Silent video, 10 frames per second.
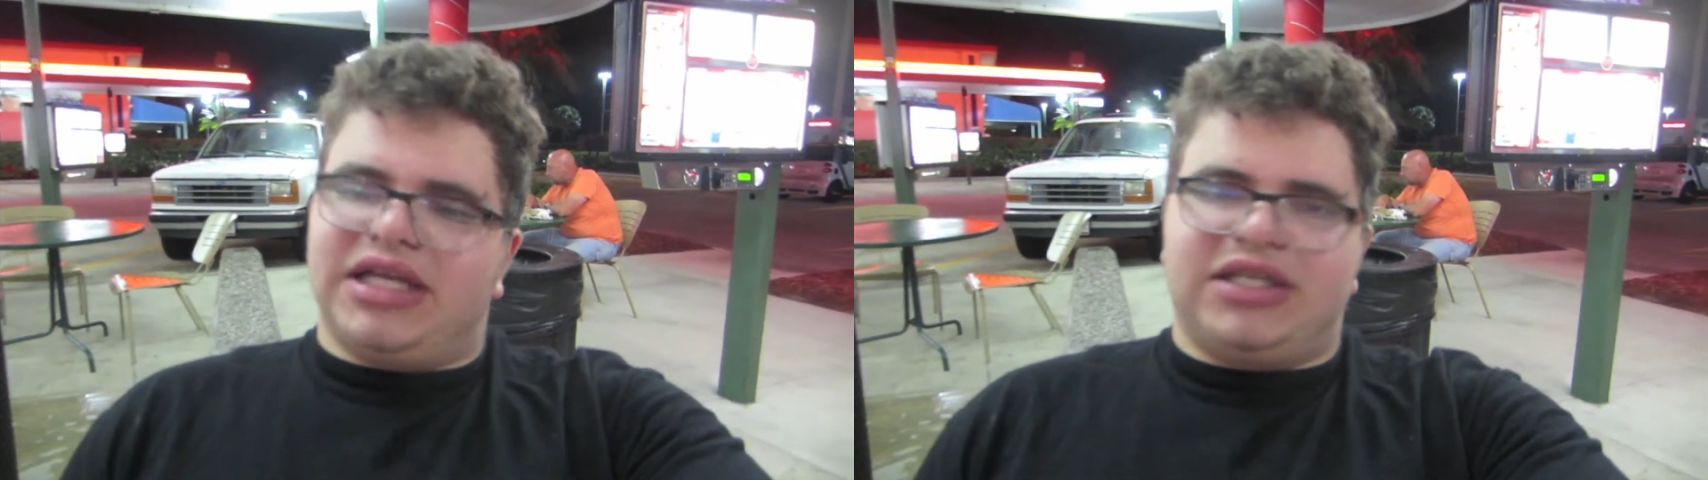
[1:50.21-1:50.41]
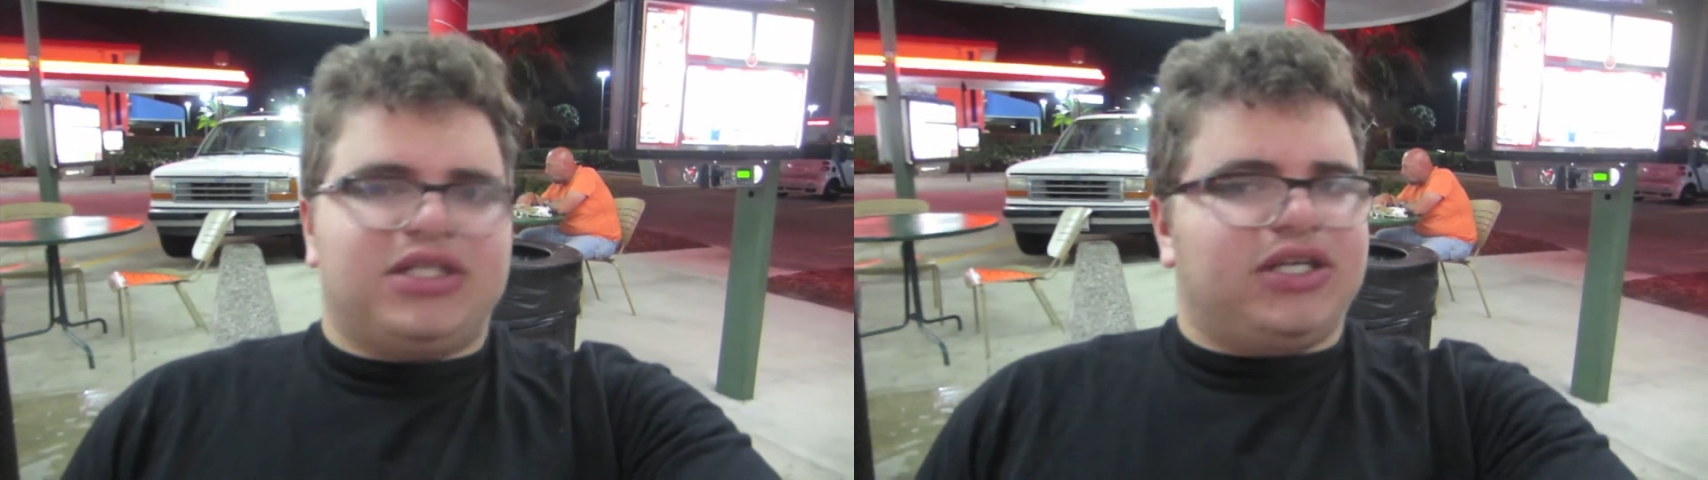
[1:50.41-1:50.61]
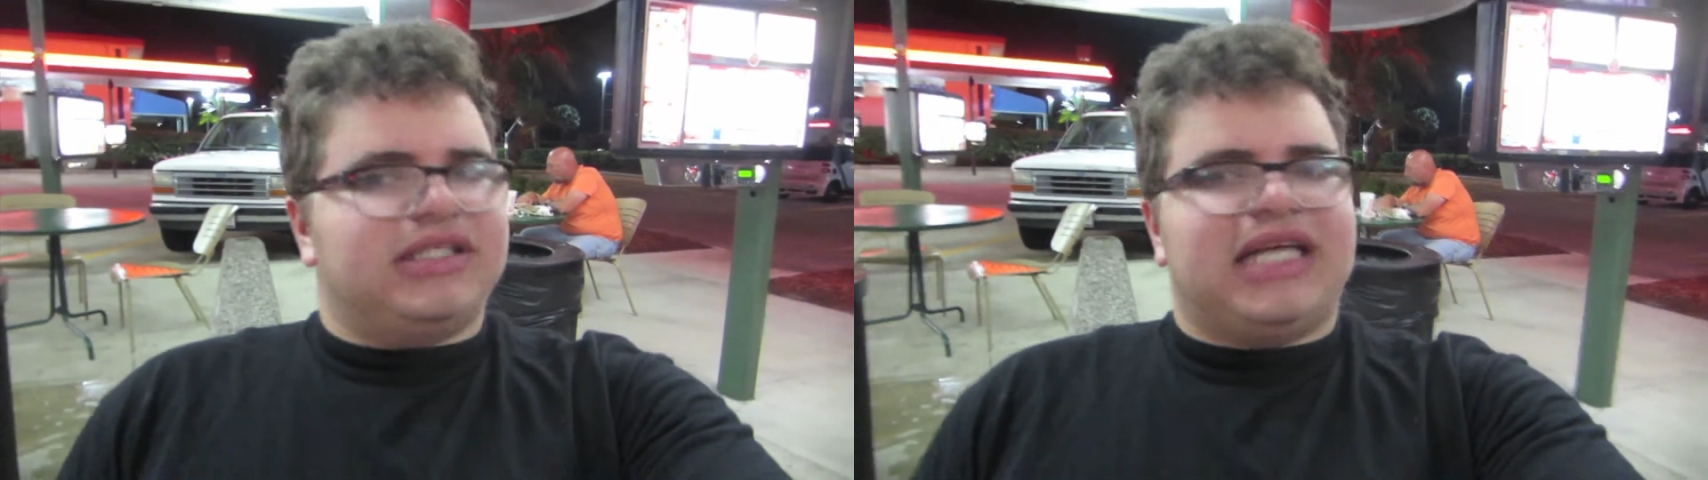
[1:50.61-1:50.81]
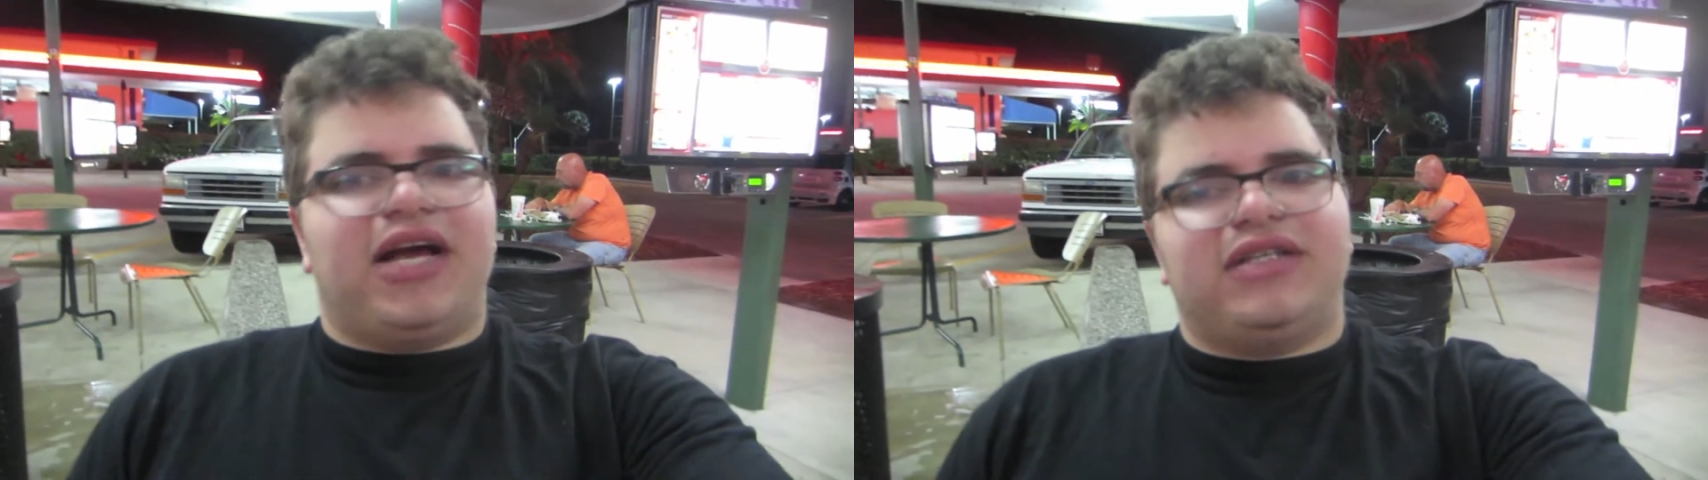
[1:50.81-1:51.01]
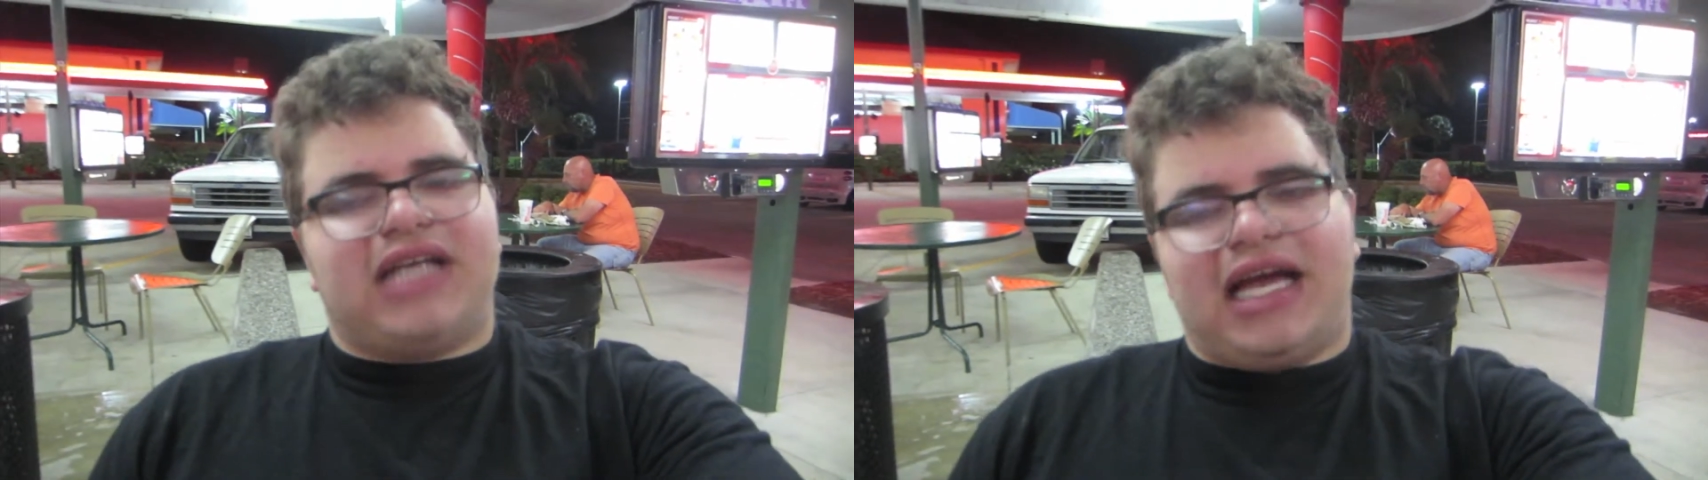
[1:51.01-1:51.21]
and it turns
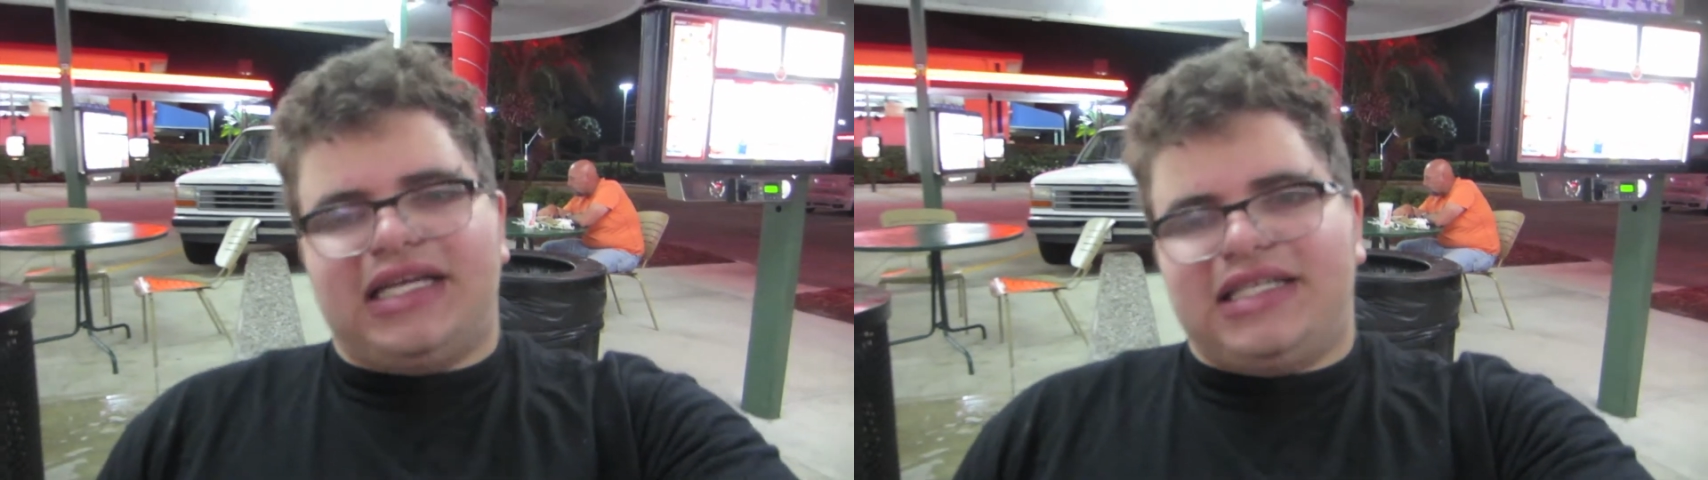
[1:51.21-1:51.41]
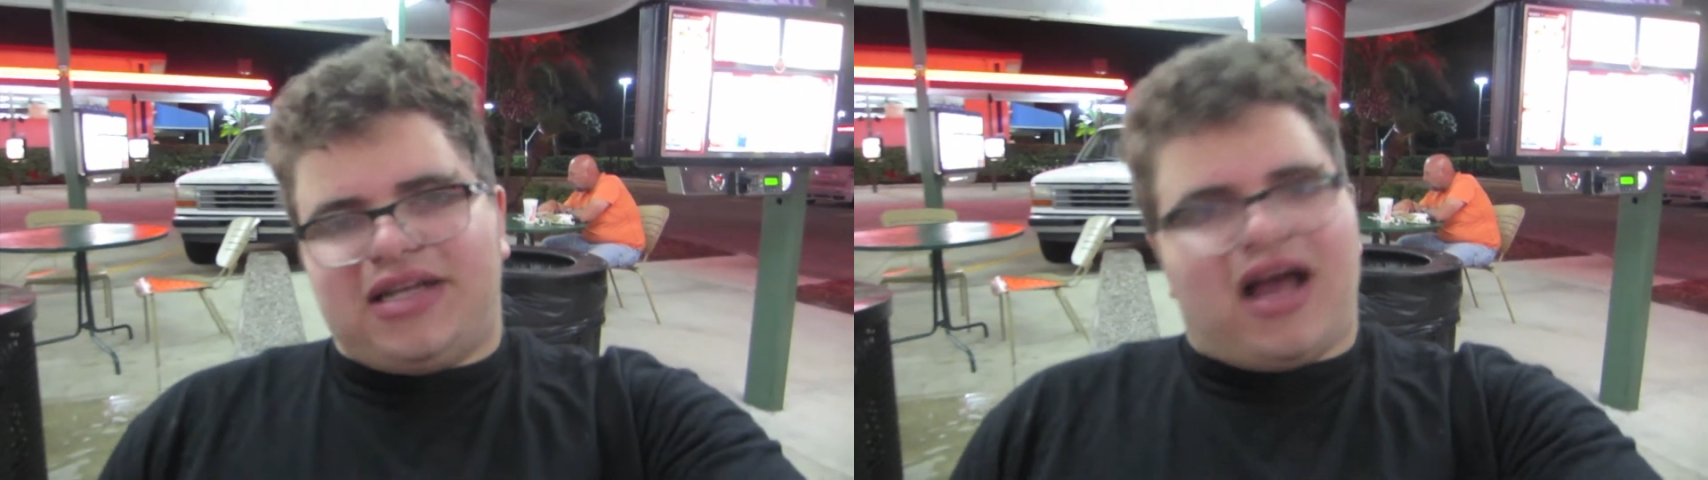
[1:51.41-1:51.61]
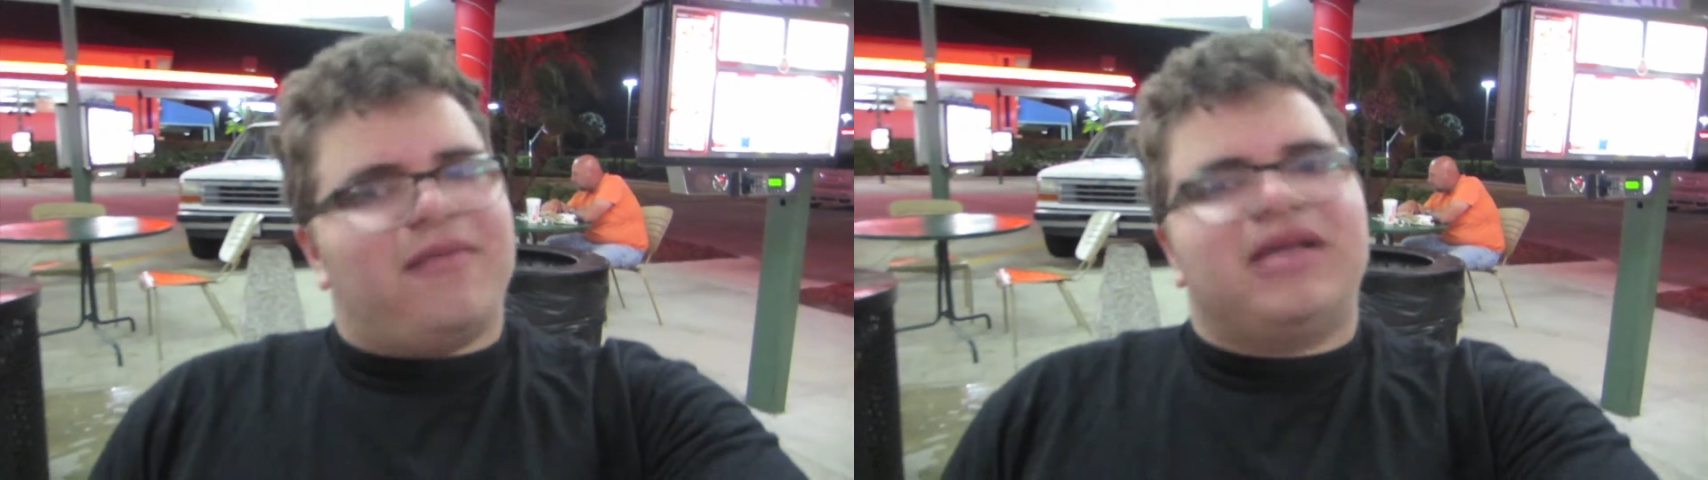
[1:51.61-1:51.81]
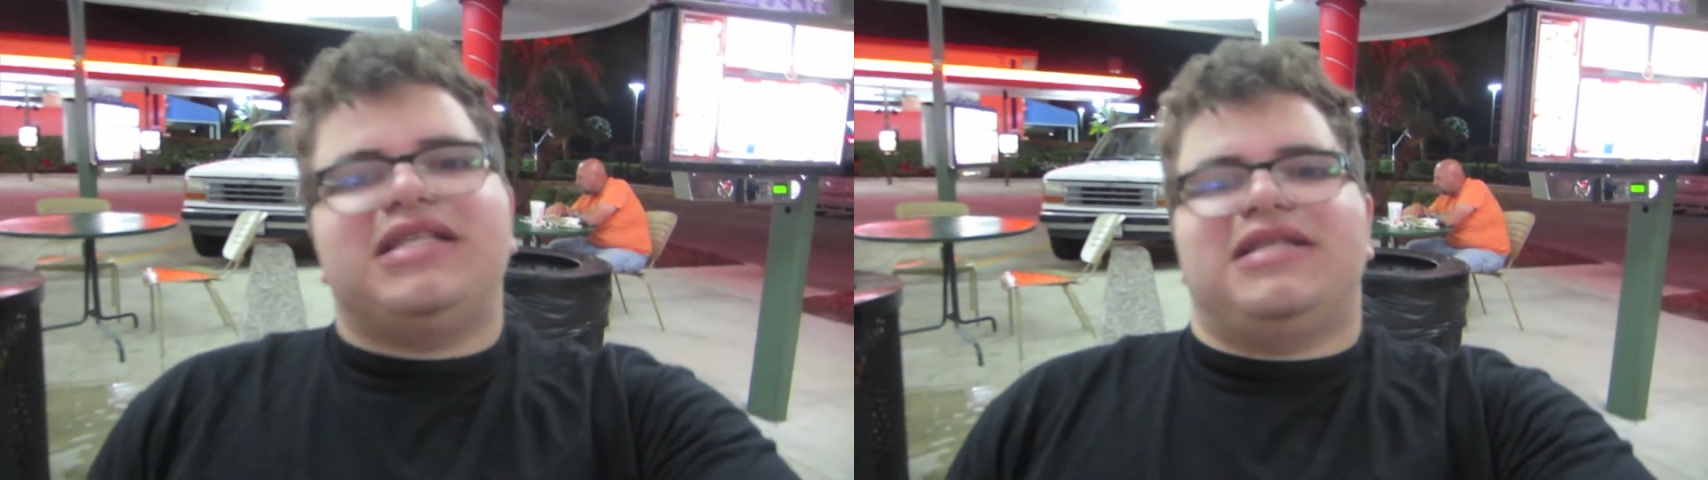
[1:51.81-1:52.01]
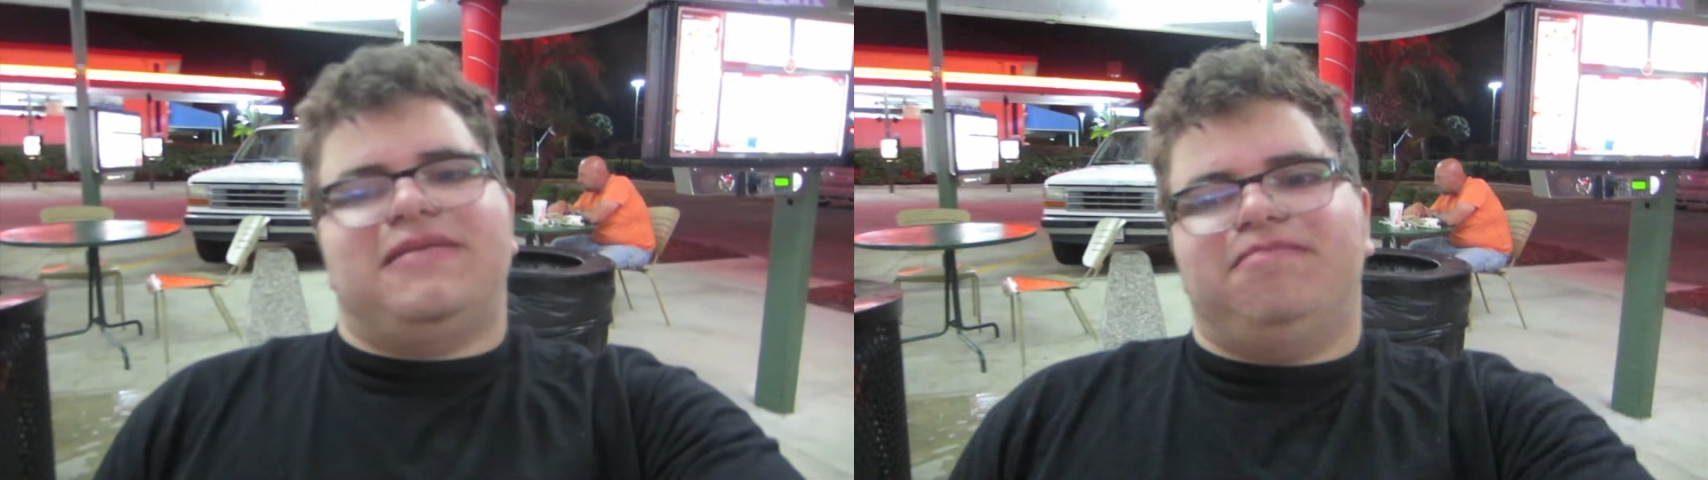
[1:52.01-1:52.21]
out I did not miss
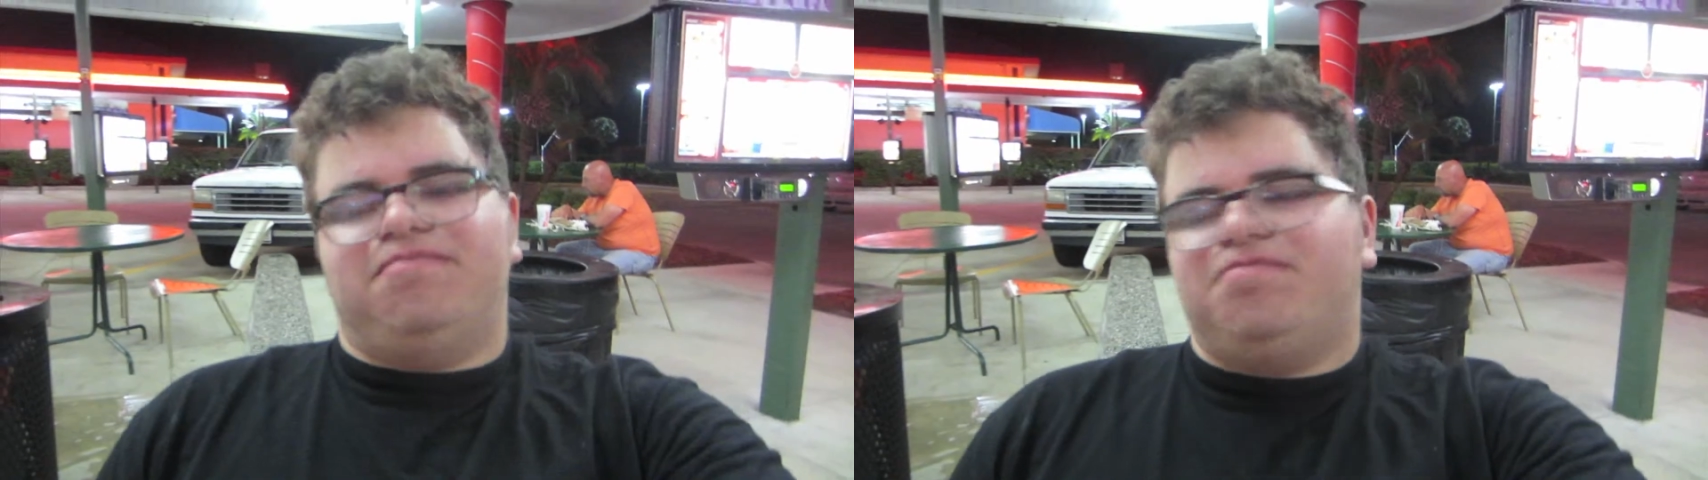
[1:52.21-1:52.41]
them.